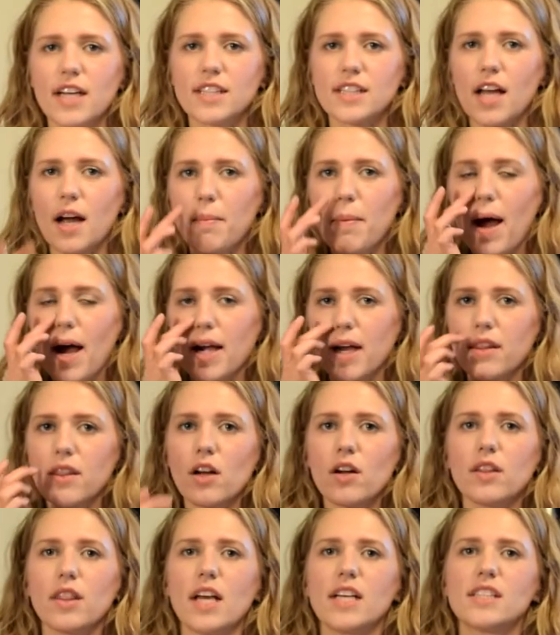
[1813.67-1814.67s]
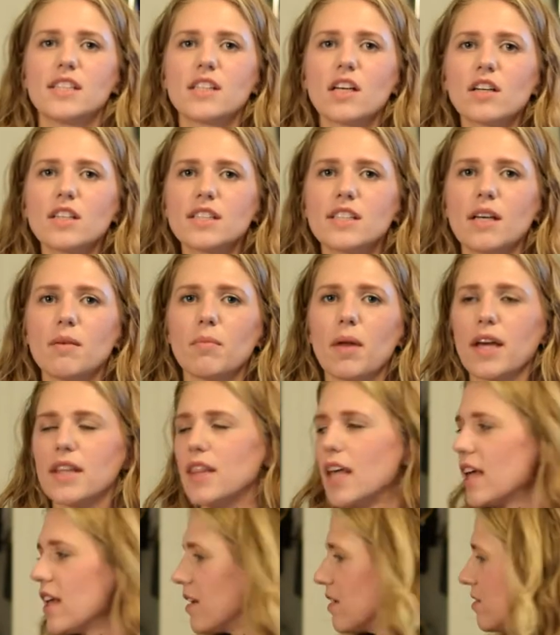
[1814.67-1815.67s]
stuck back in there, and they still seem like
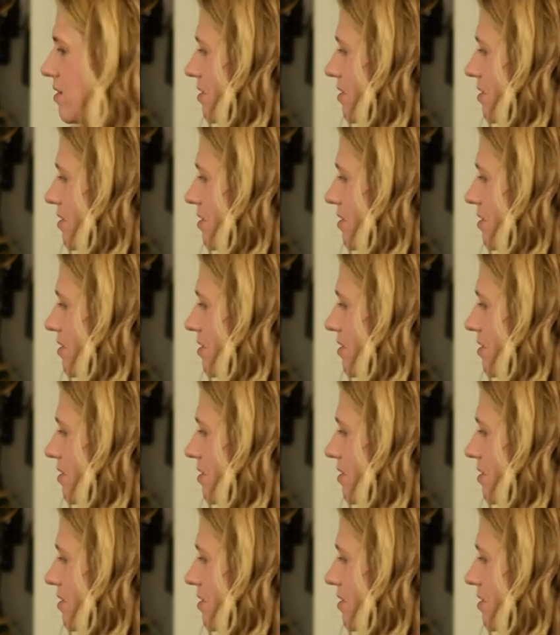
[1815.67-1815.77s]
they're...